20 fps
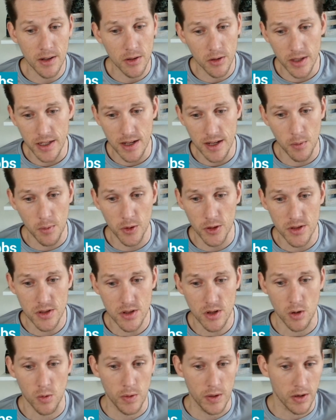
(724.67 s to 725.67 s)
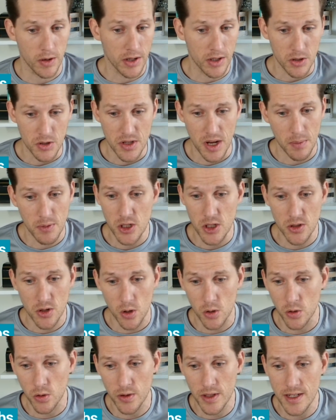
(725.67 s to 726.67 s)
nearly doubled his career interception
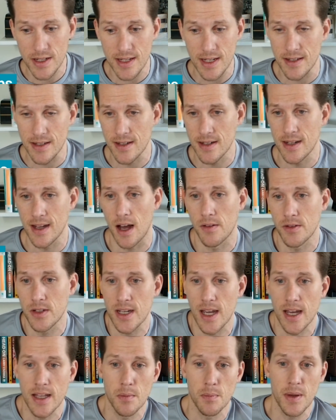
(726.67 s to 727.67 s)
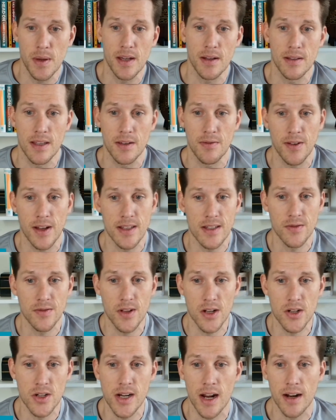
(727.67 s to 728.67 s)
total this season. He obviously had the big defensive
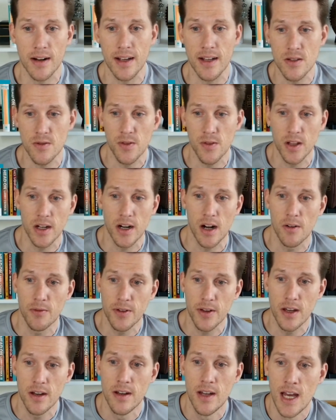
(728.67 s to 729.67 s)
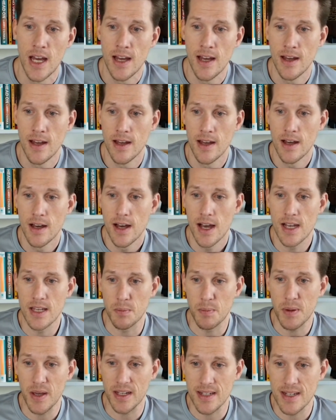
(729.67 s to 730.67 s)
touchdown against Philadelphia as
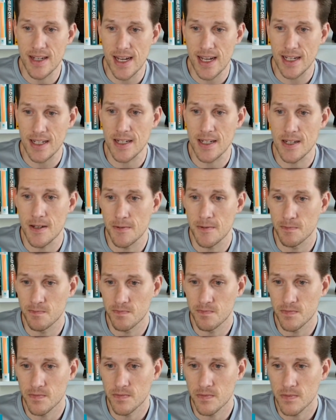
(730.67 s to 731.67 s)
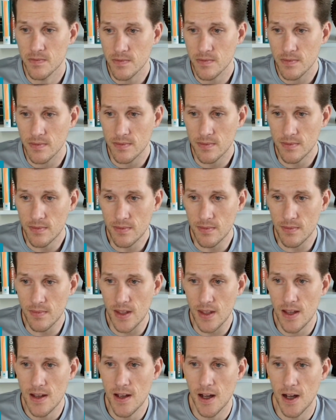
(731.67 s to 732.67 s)
a pick 6.
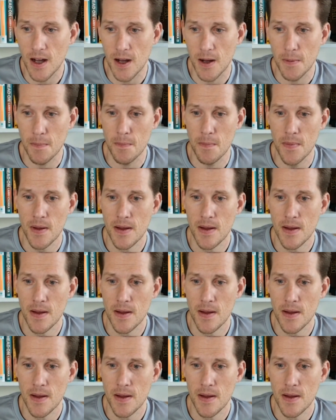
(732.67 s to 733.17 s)
But